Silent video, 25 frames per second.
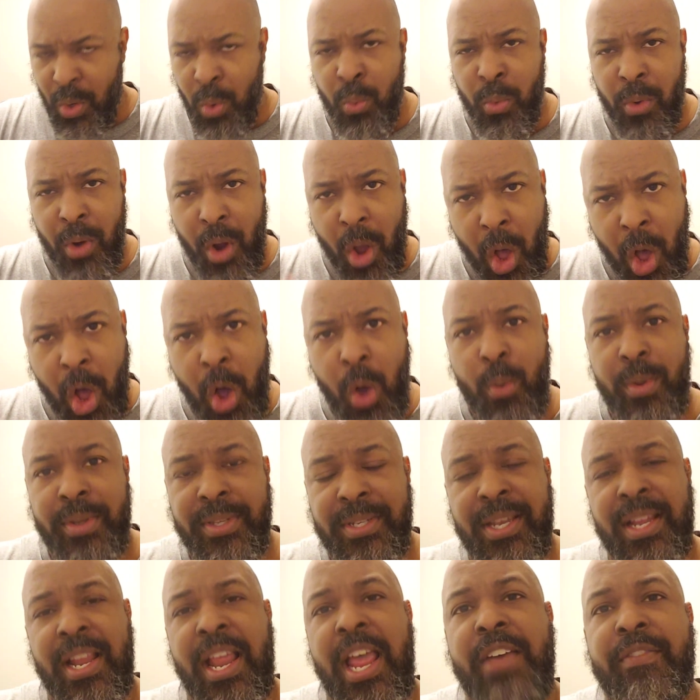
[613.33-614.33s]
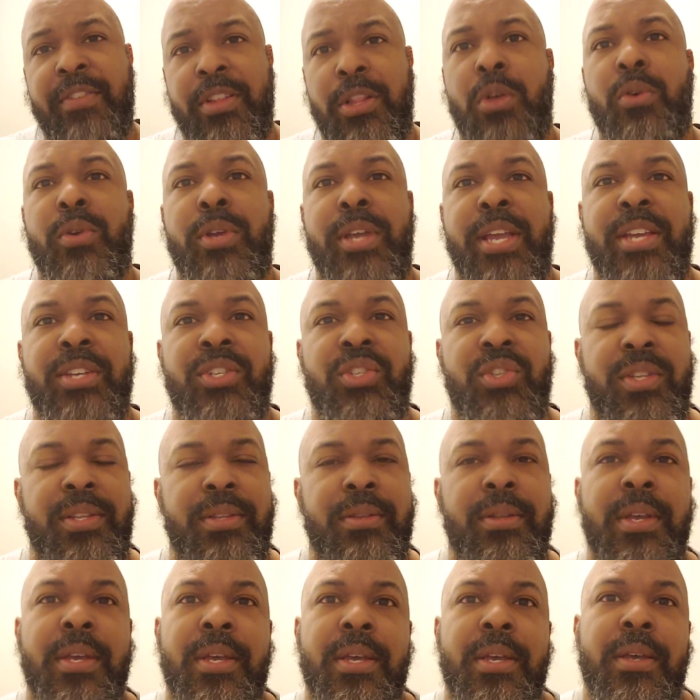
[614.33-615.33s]
We're always going to have a location
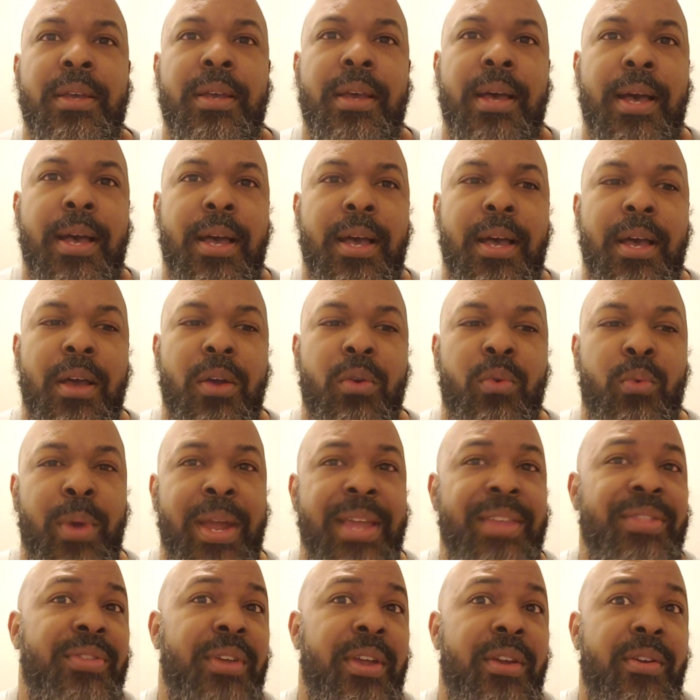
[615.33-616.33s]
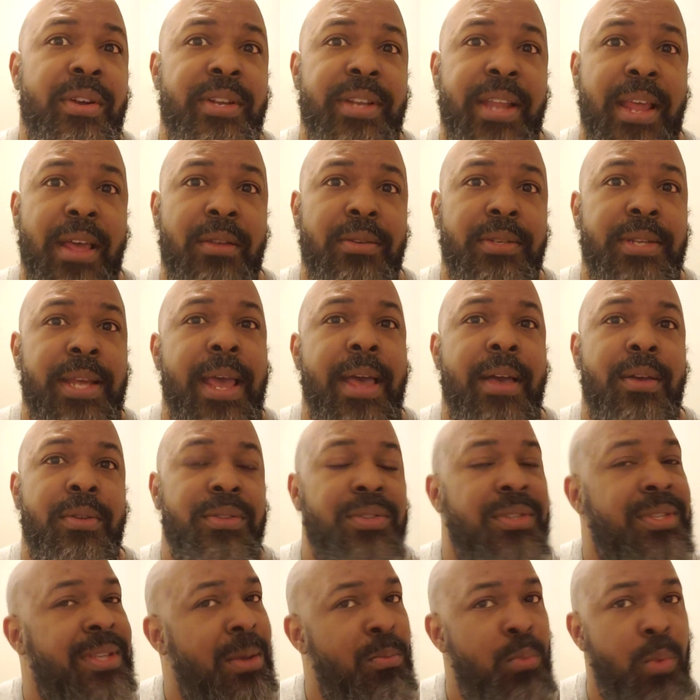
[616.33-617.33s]
right there in downtown
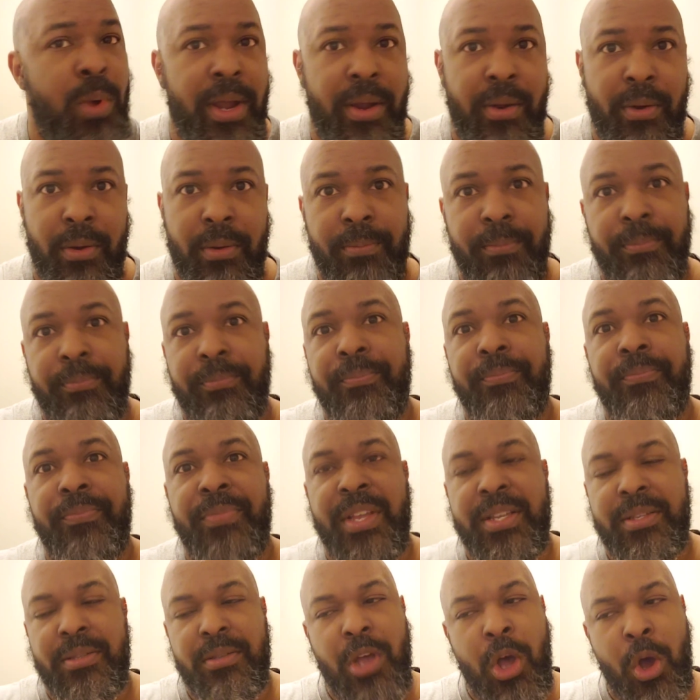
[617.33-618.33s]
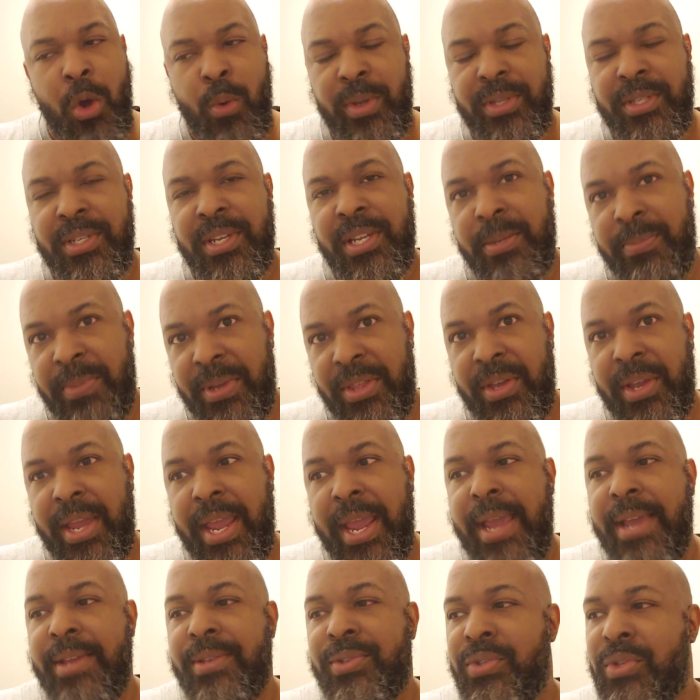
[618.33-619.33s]
somewhere. That's always going to be the
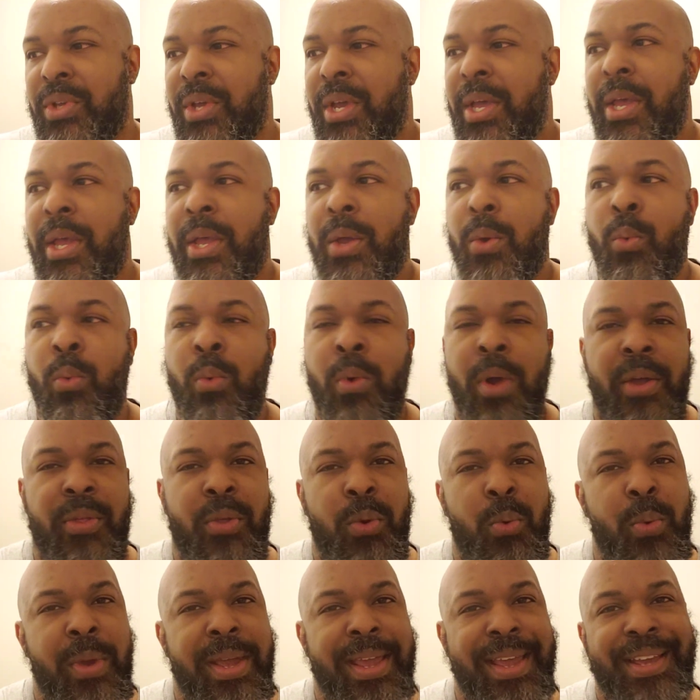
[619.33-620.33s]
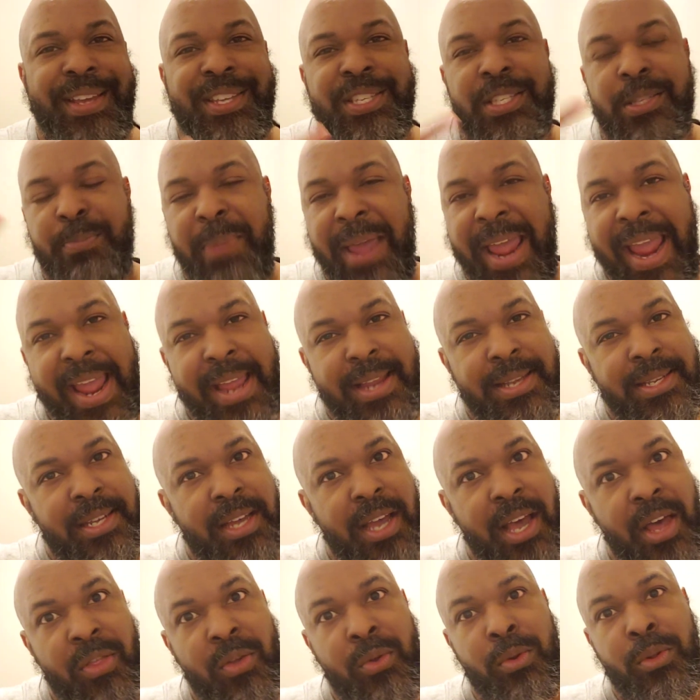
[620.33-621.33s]
case. Whether we expand
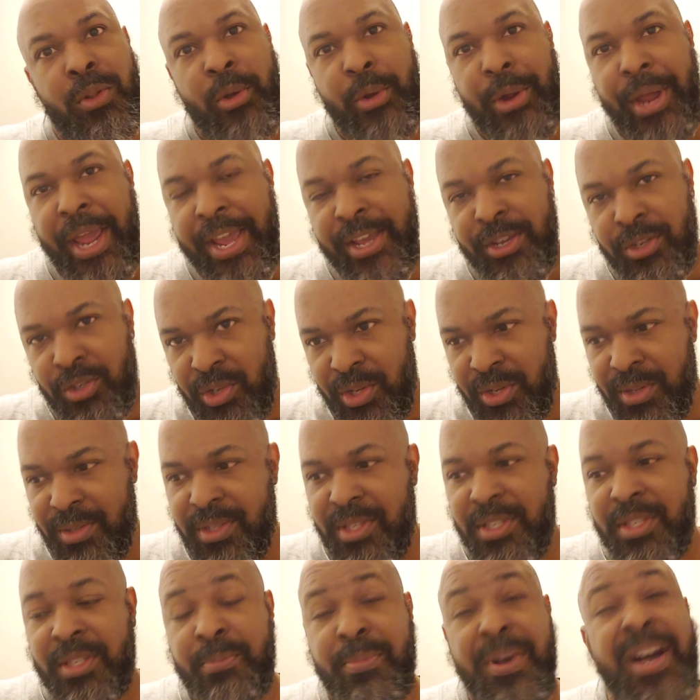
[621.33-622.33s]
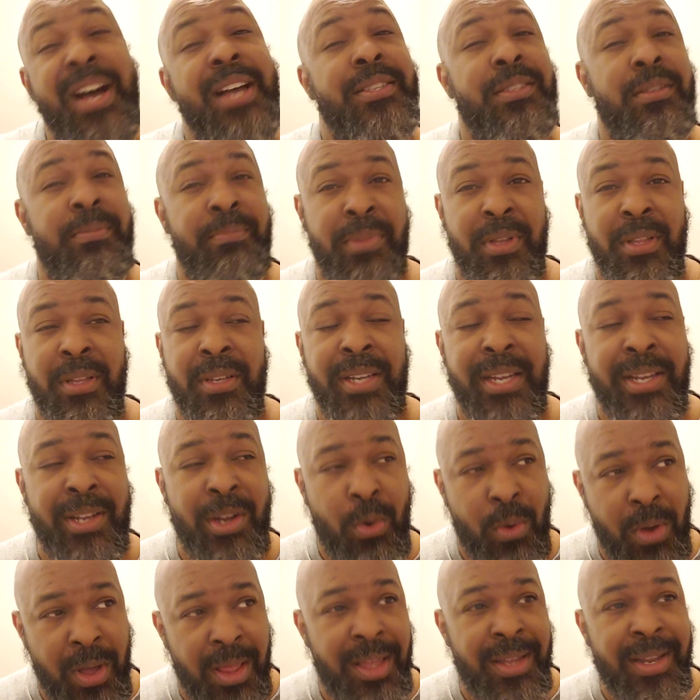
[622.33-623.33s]
to other locations is a possibility.
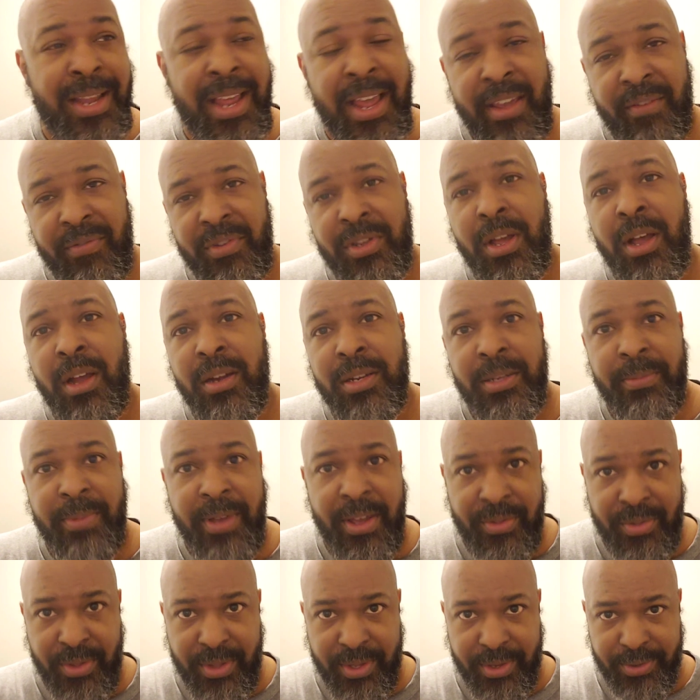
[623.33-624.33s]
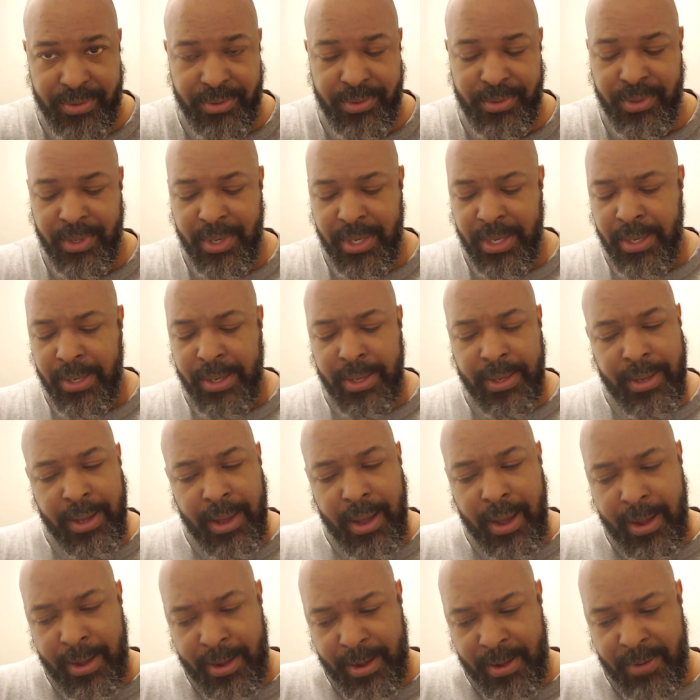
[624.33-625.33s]
Noelle and I have talked about this.
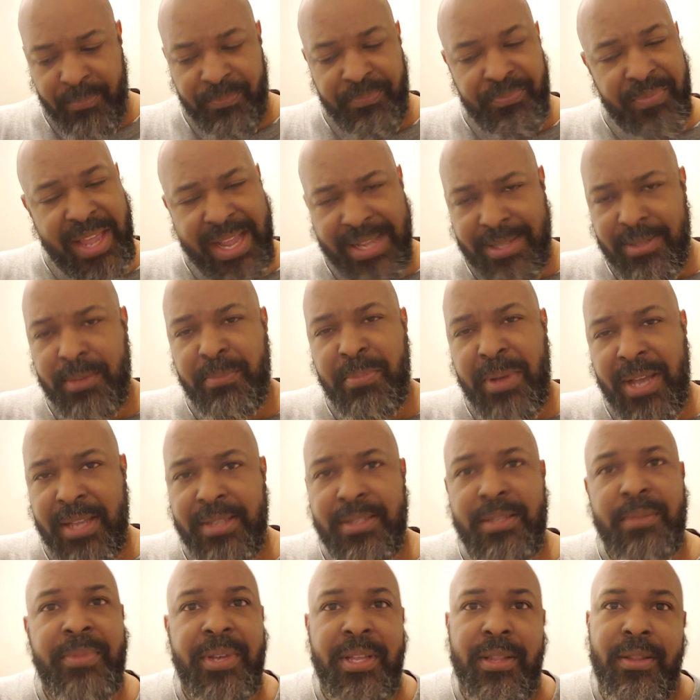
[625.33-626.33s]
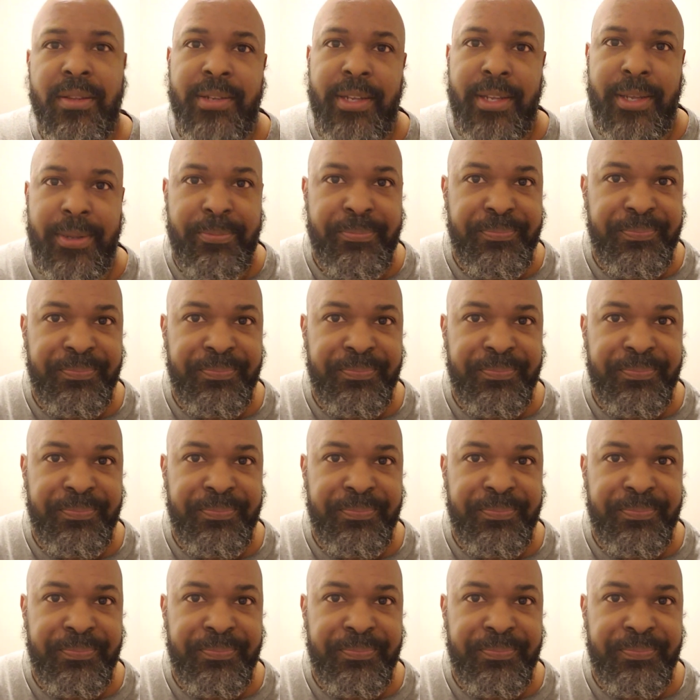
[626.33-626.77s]
That's a possibility.